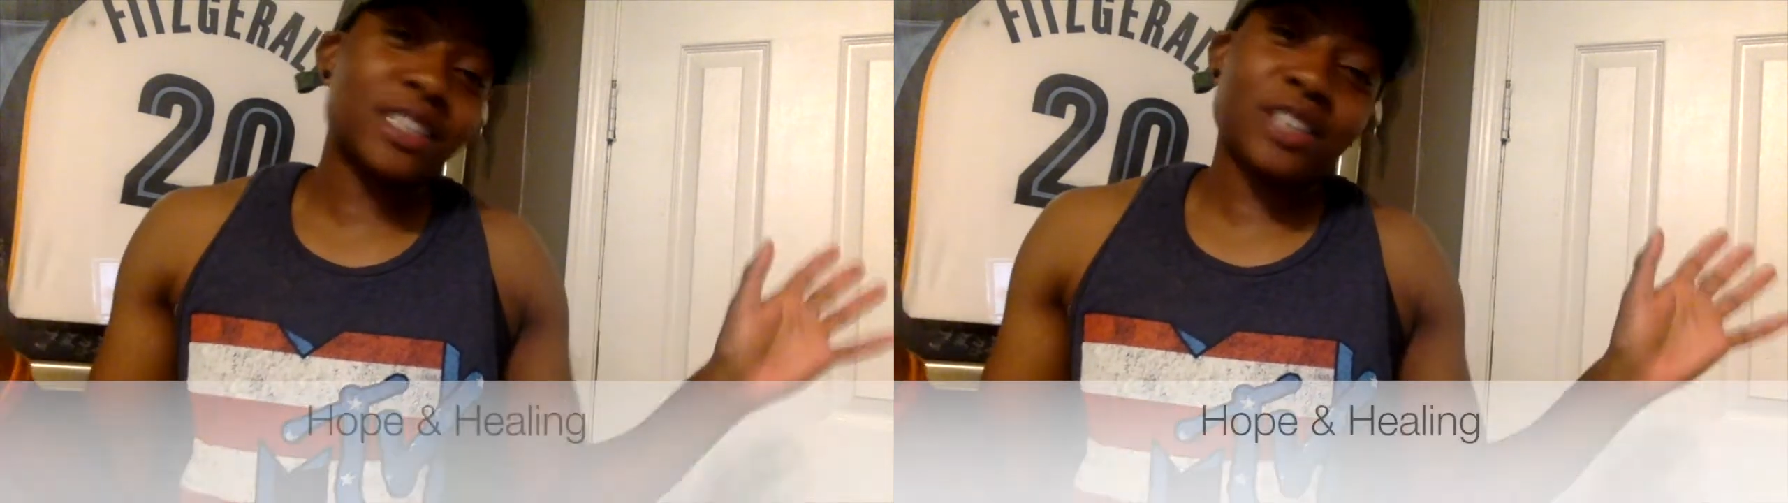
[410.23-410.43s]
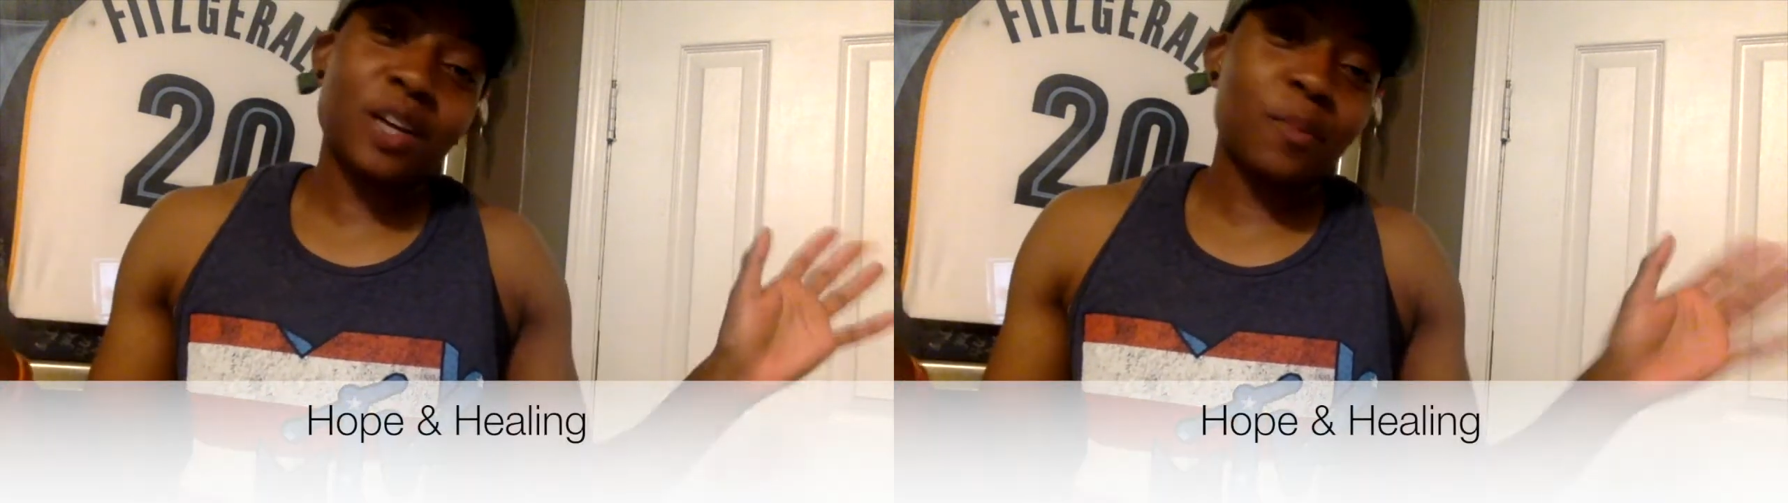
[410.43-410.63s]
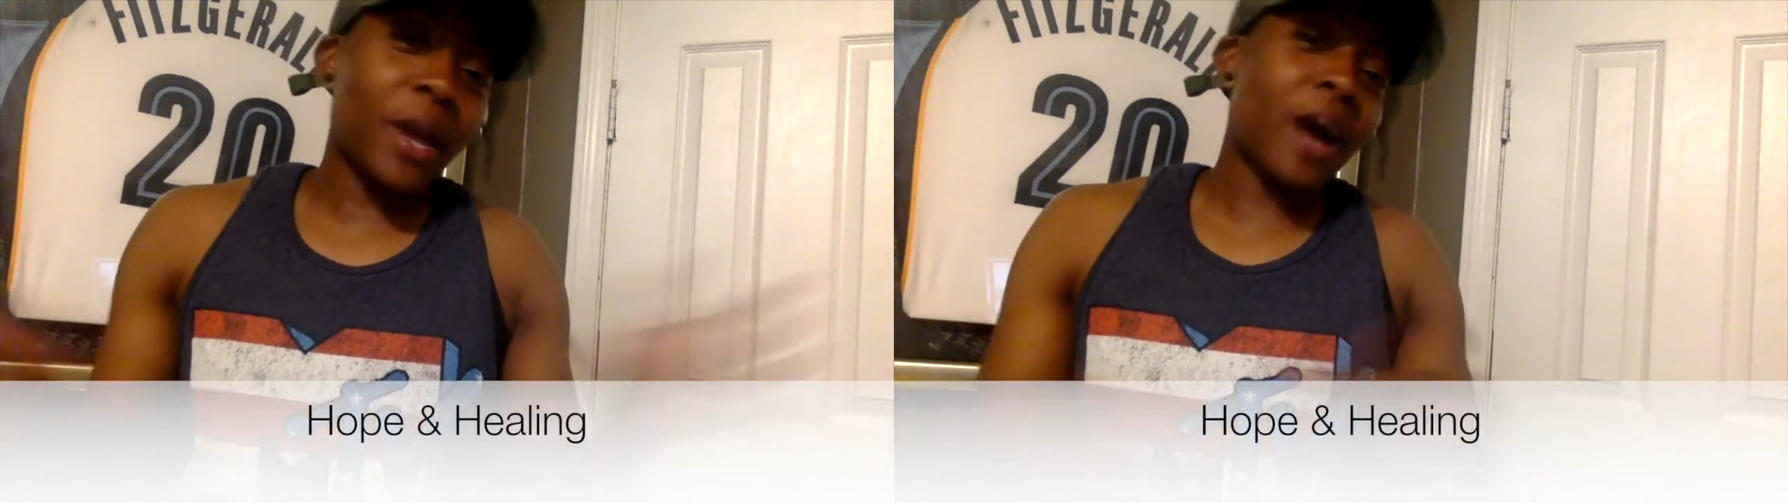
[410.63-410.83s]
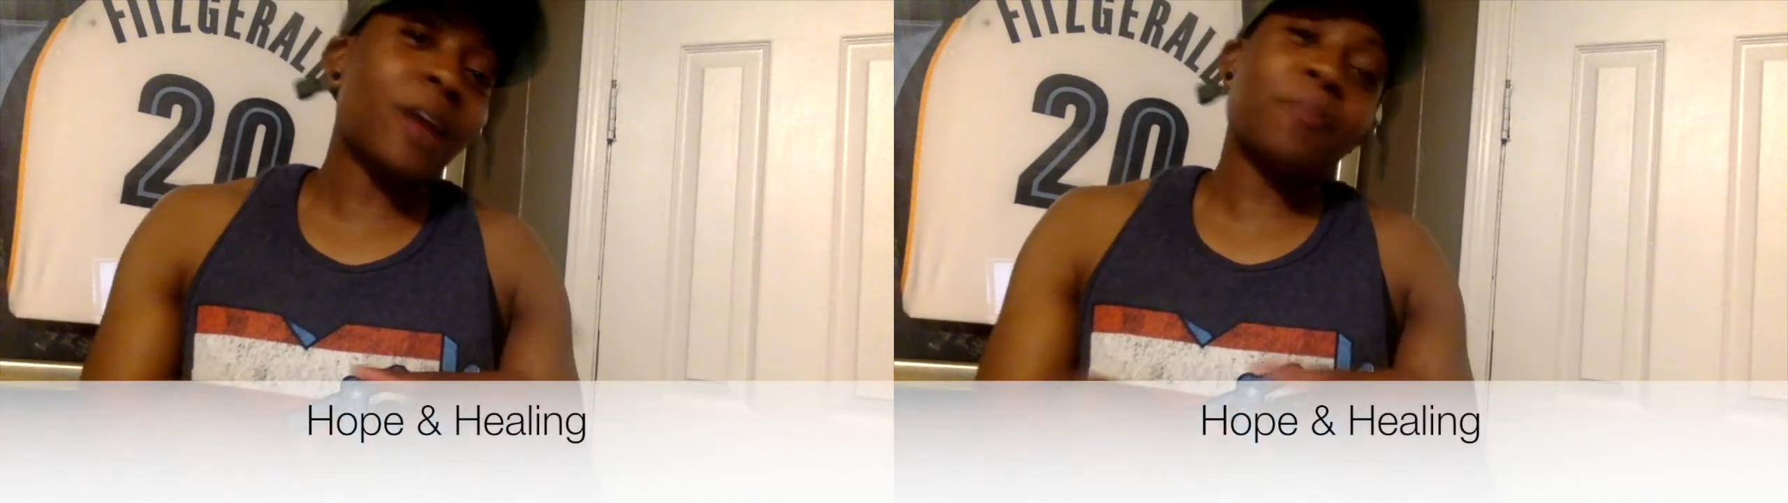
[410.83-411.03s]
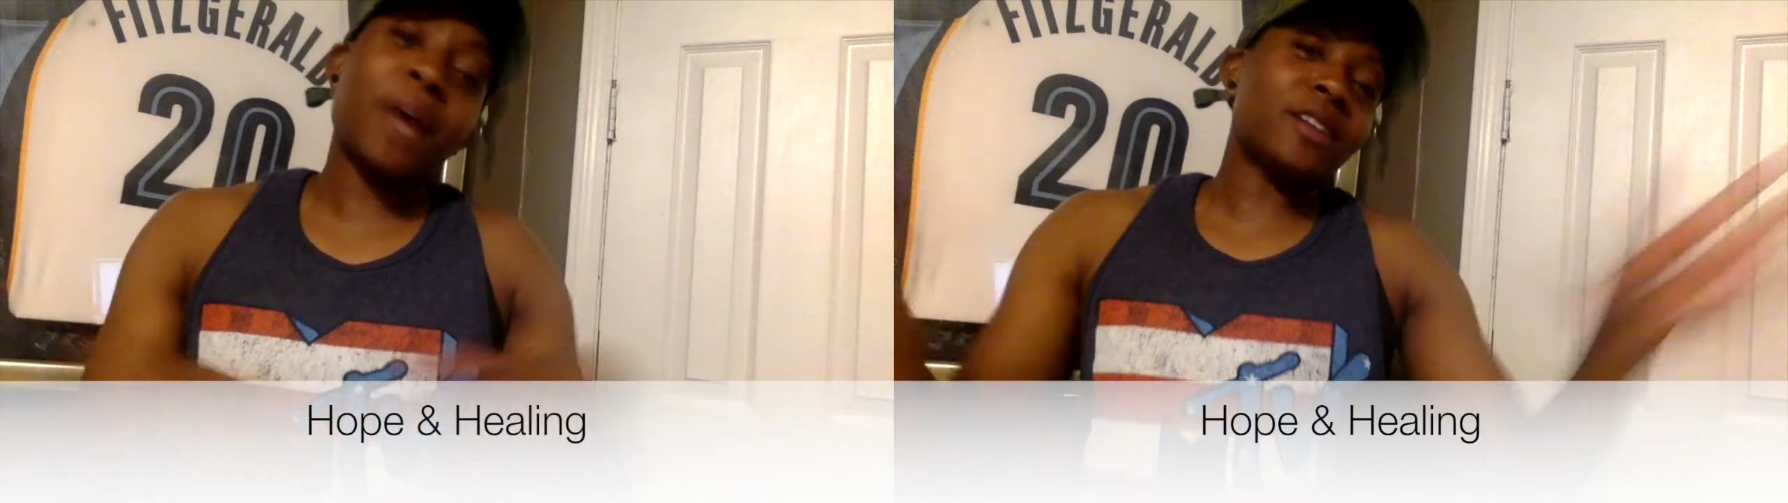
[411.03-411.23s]
certain
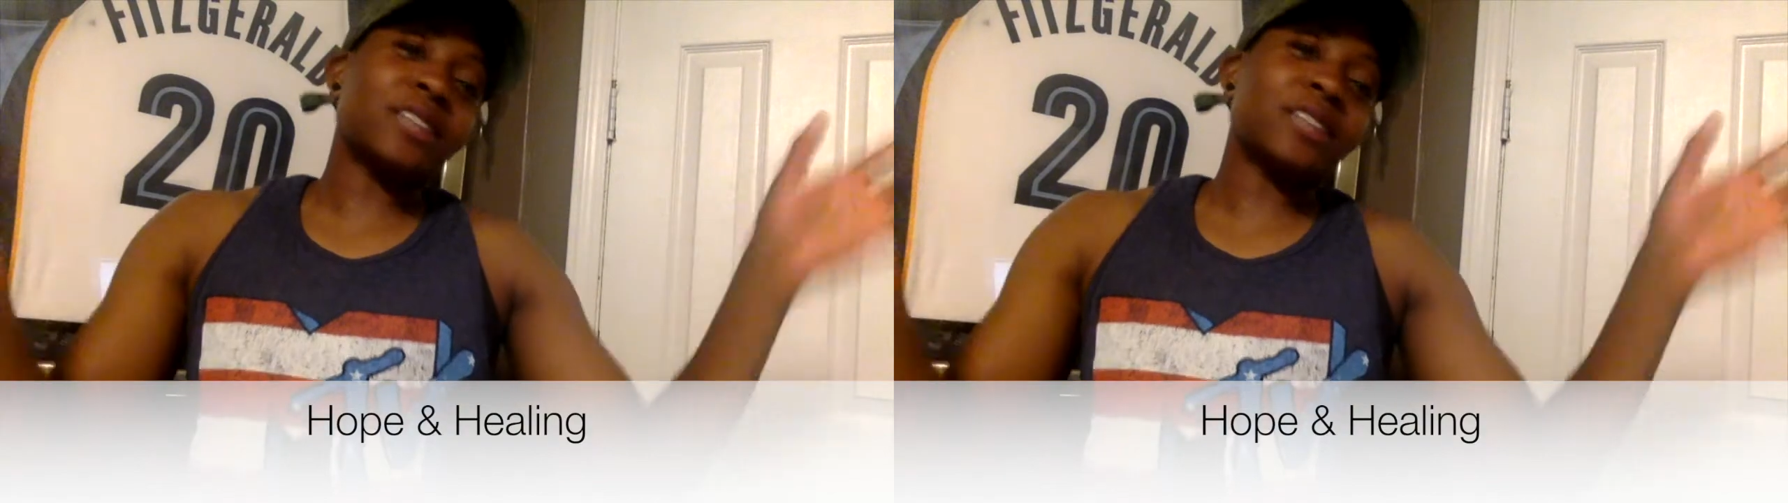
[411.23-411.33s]
patterns.